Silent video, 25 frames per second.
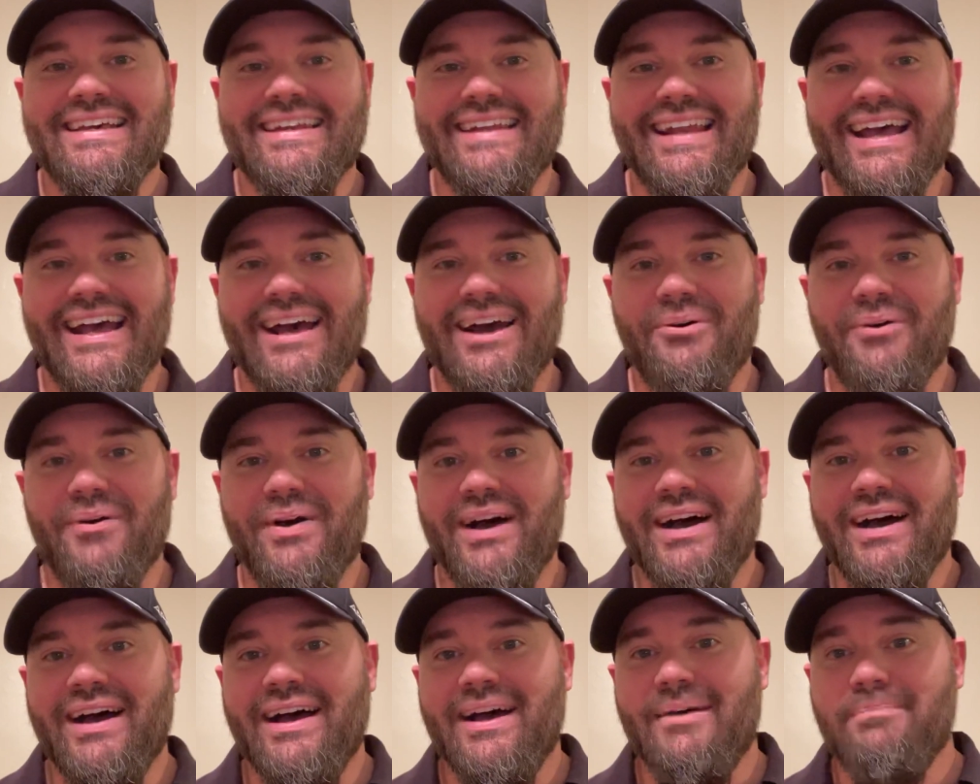
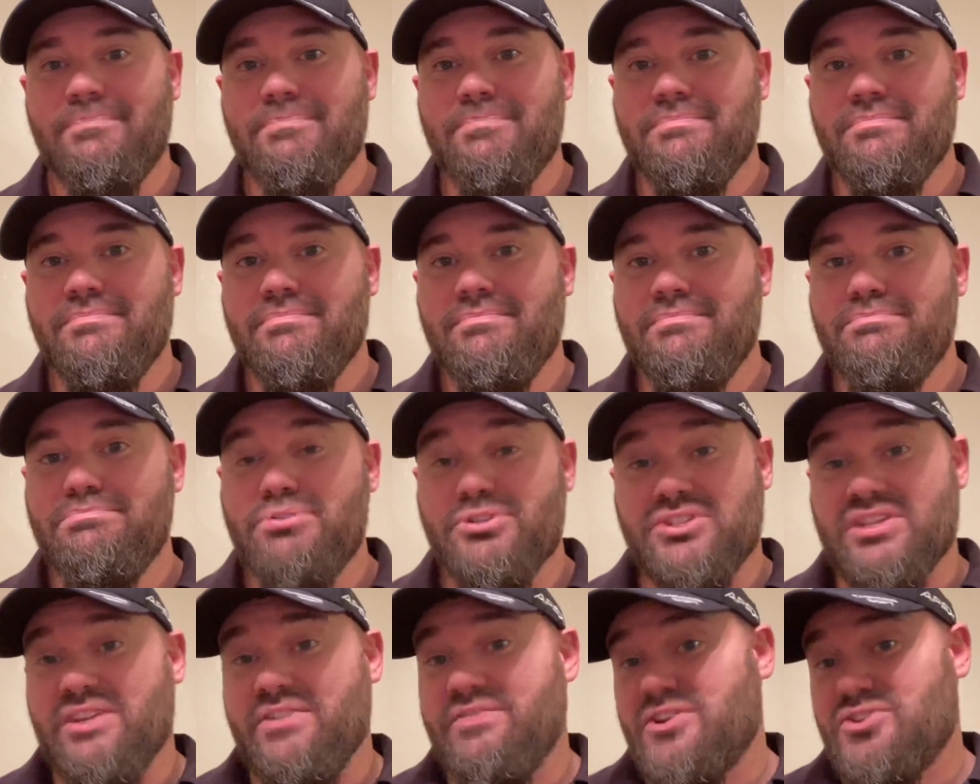Now,
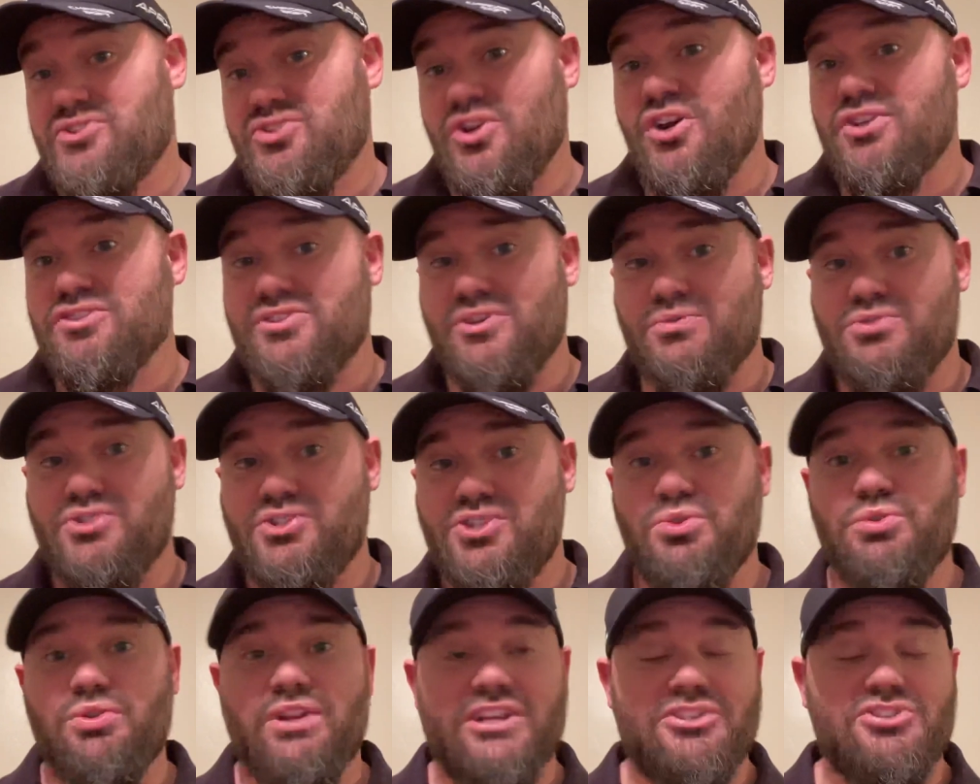Pacific's also
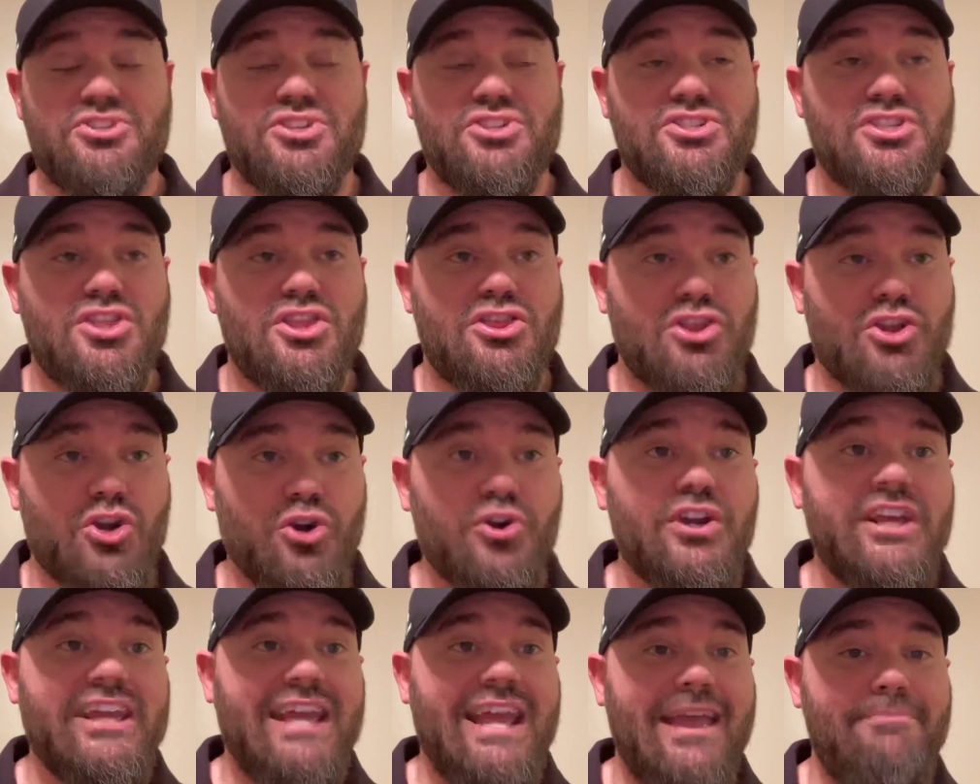shooting just
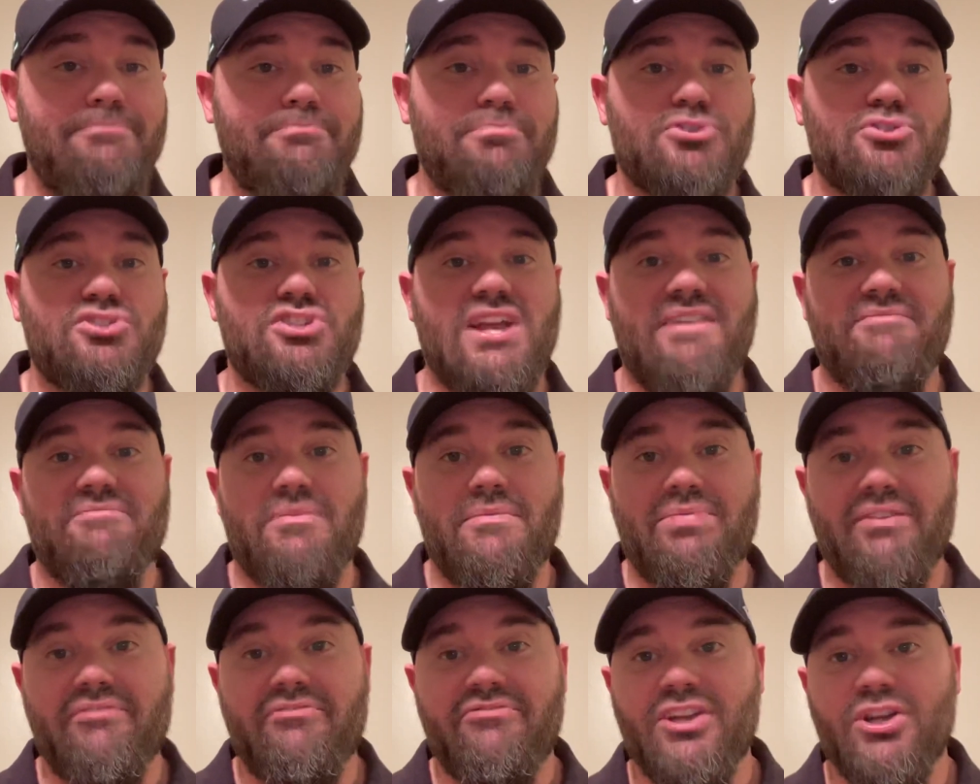38%
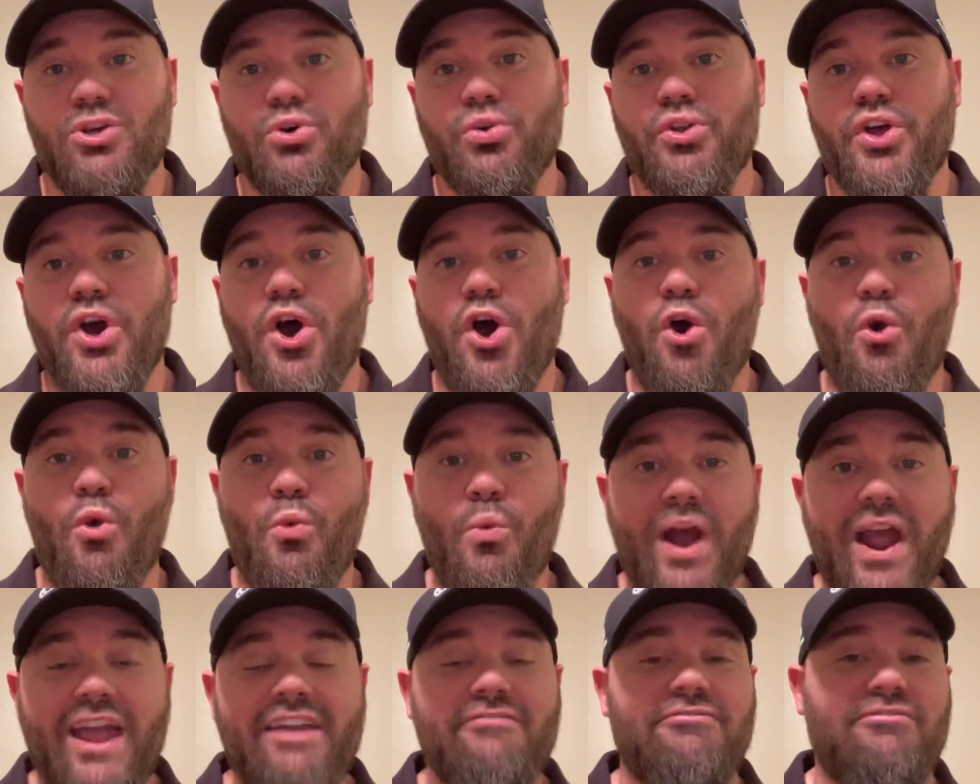from the field
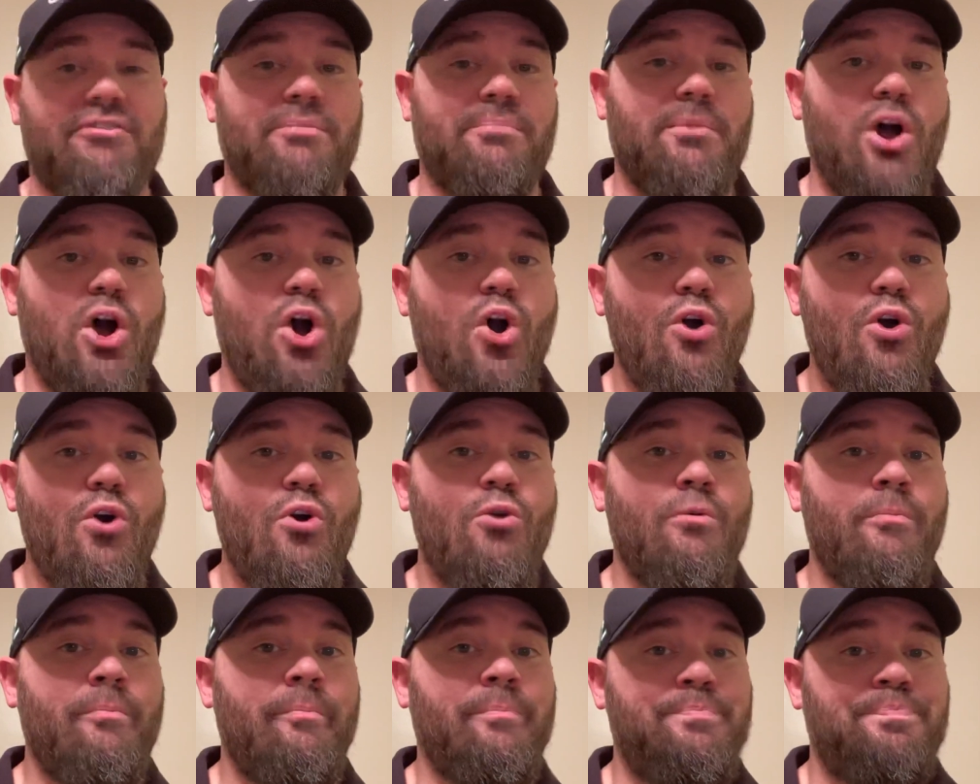away from
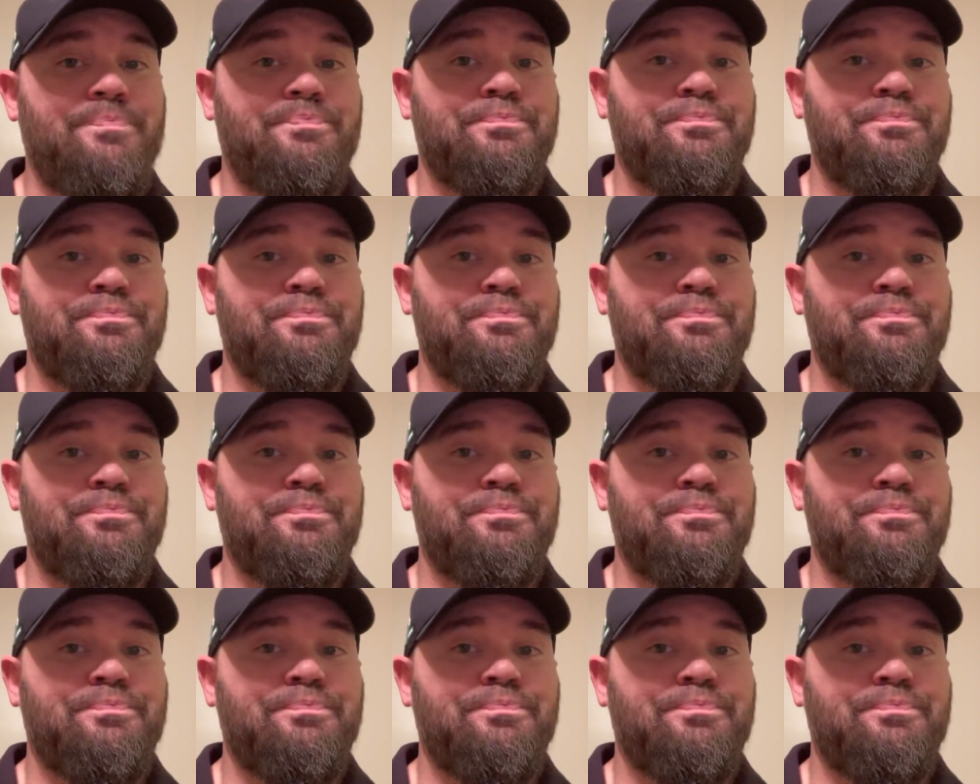home.